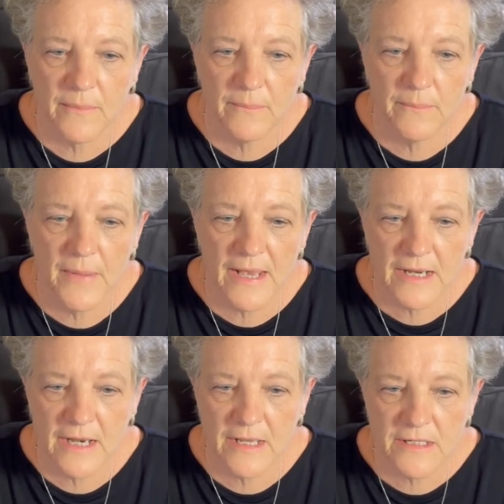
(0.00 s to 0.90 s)

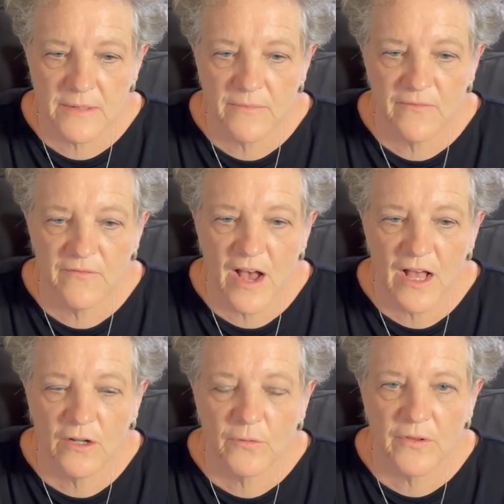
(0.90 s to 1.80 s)
mechanism
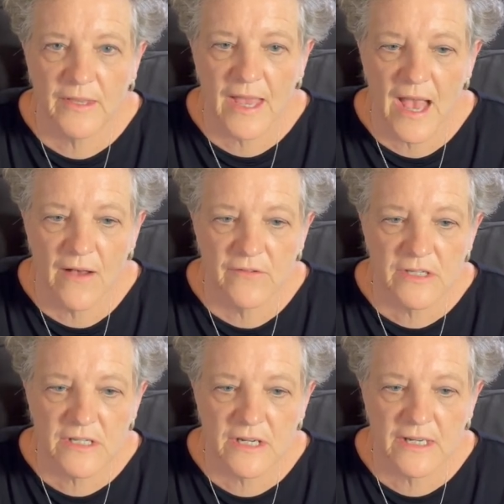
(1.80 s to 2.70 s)
filed with the
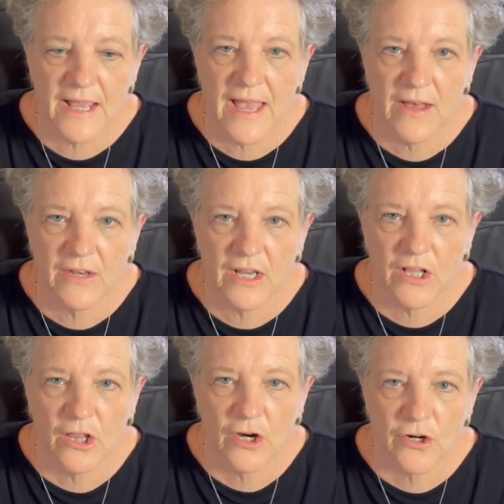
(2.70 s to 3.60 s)
Galveston County
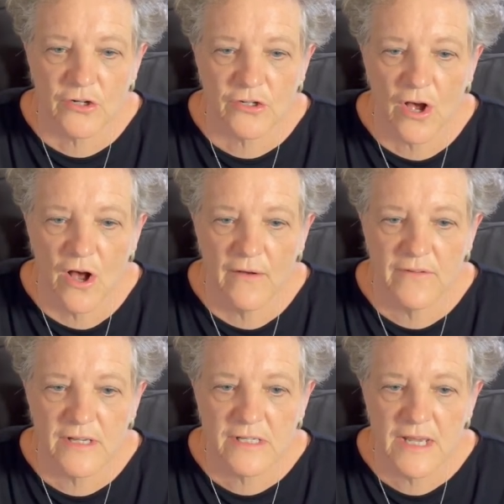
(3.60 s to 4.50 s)
Clerk's
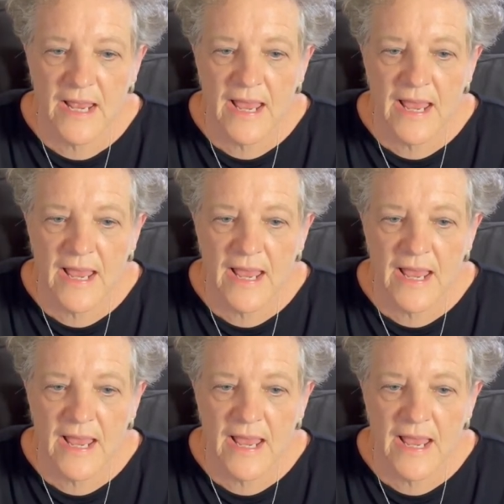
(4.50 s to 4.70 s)
Office,